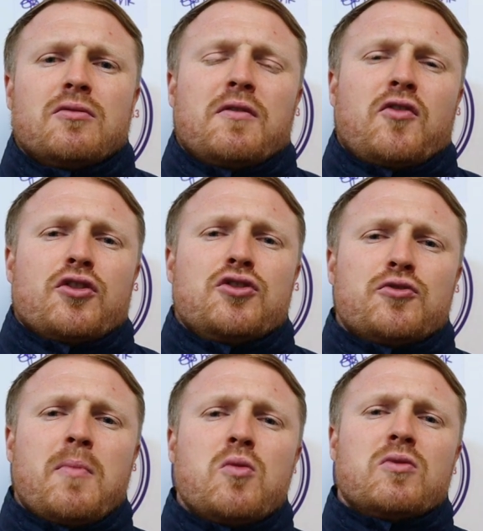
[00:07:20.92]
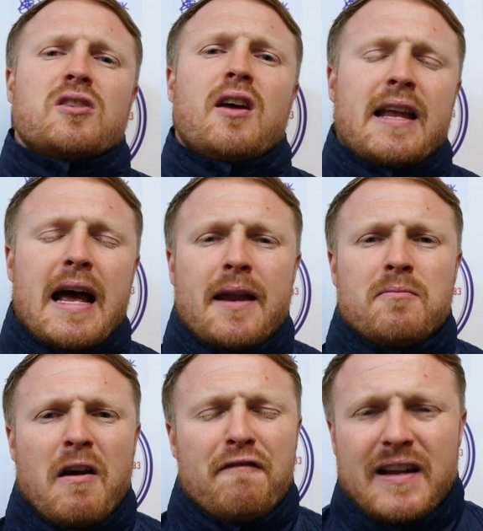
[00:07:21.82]
We've got to use moments like that
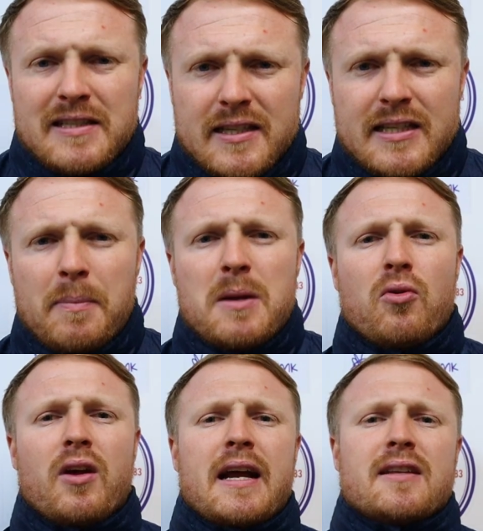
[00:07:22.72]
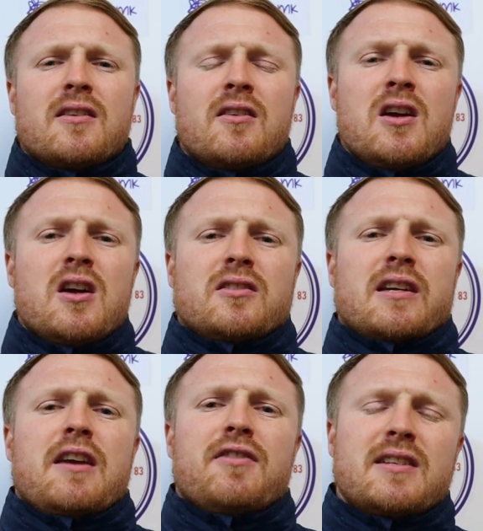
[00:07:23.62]
and, and fantastic people like that to,
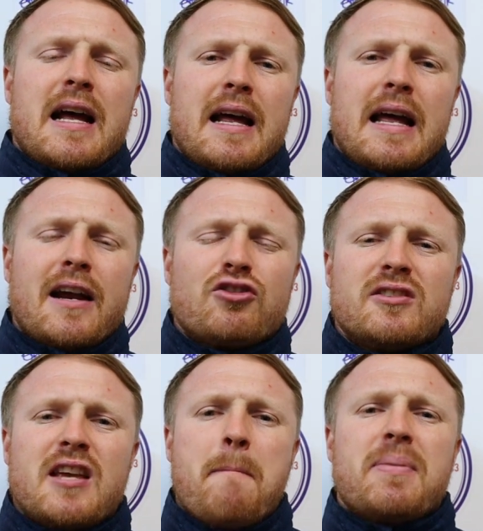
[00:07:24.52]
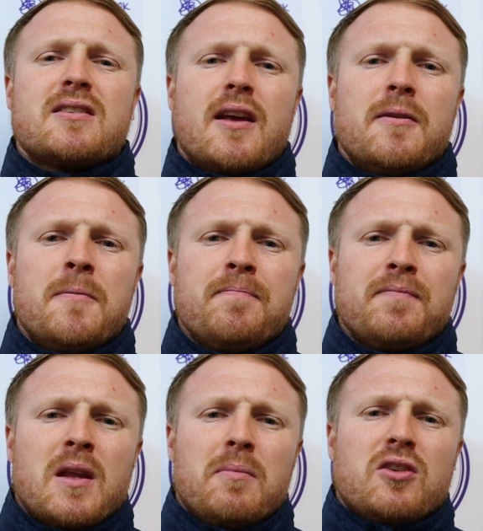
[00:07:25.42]
to give us that extra 10%
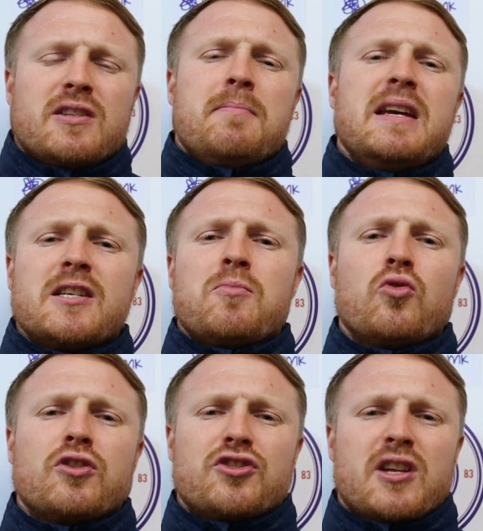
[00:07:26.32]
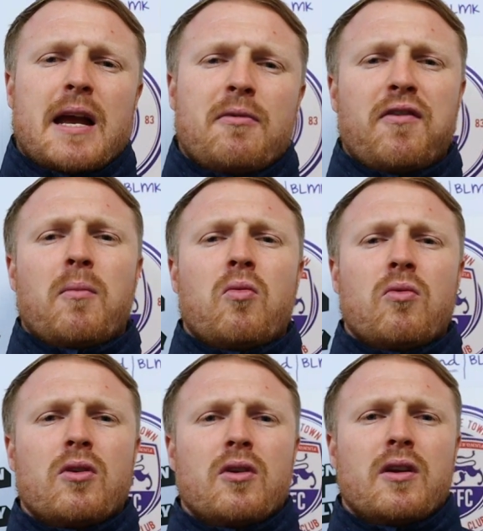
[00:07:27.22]
because it means more than just a game of football.